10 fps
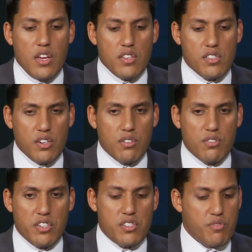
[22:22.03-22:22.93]
So
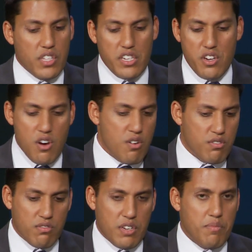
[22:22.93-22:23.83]
there's really
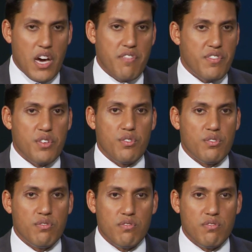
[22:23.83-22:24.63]
no, in my view,